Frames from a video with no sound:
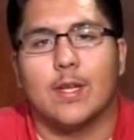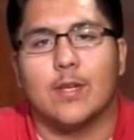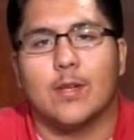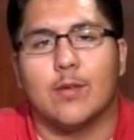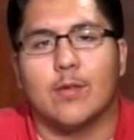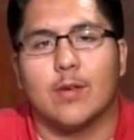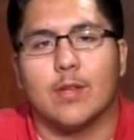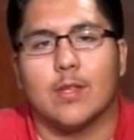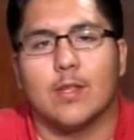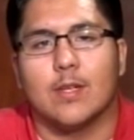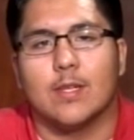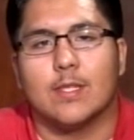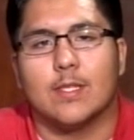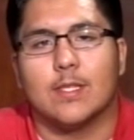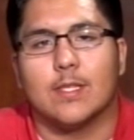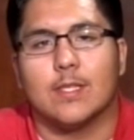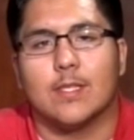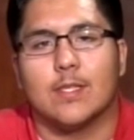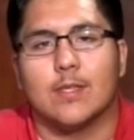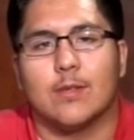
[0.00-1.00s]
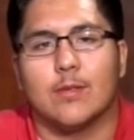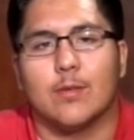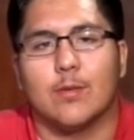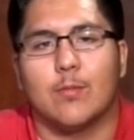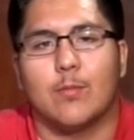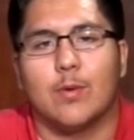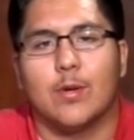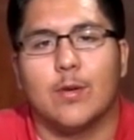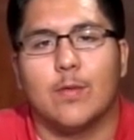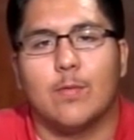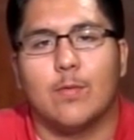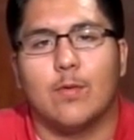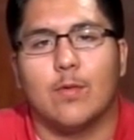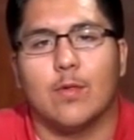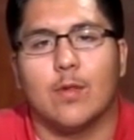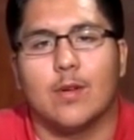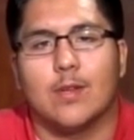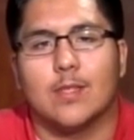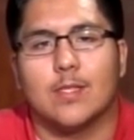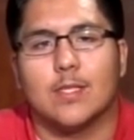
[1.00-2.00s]
during lunch to sell the wonderful
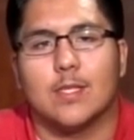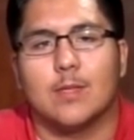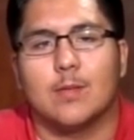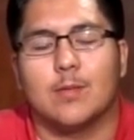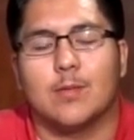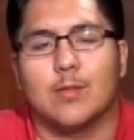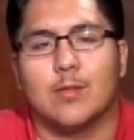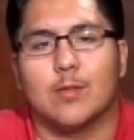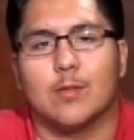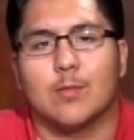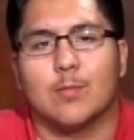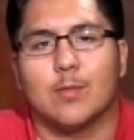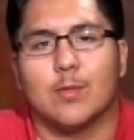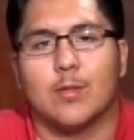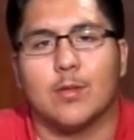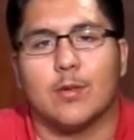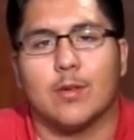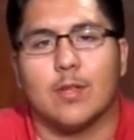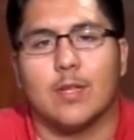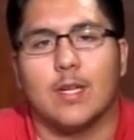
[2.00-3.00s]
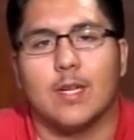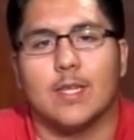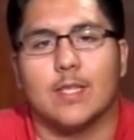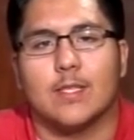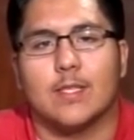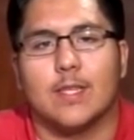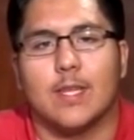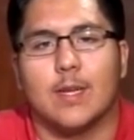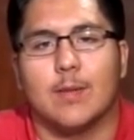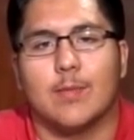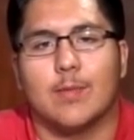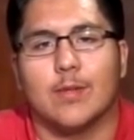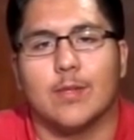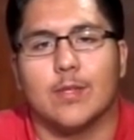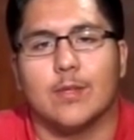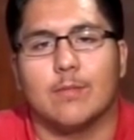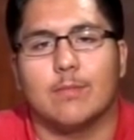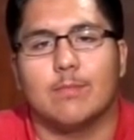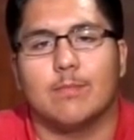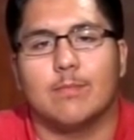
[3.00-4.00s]
long sleeve shirts with your class name on
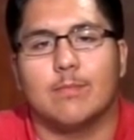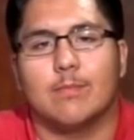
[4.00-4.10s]
them.